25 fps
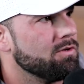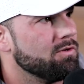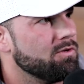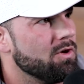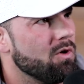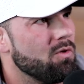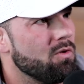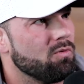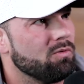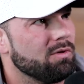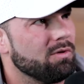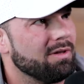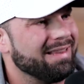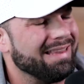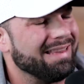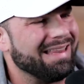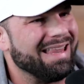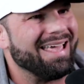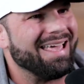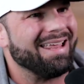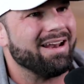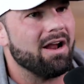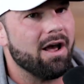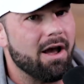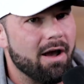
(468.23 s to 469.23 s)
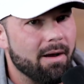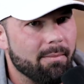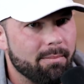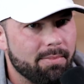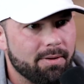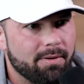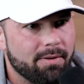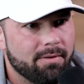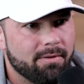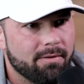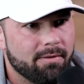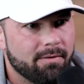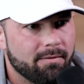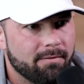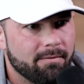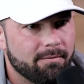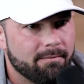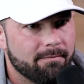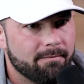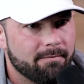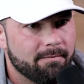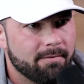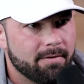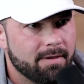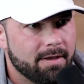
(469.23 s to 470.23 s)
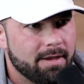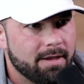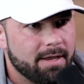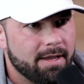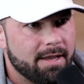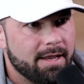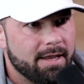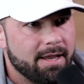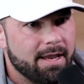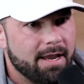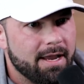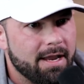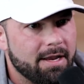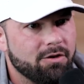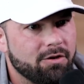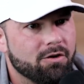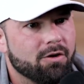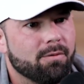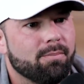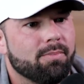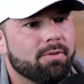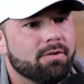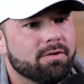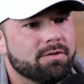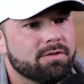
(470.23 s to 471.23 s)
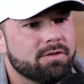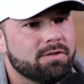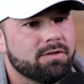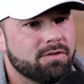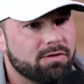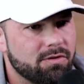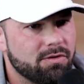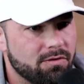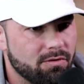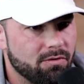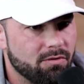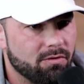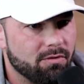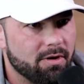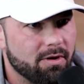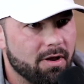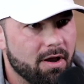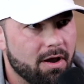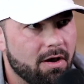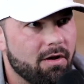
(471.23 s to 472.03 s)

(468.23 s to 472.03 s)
don't let up in your pursuit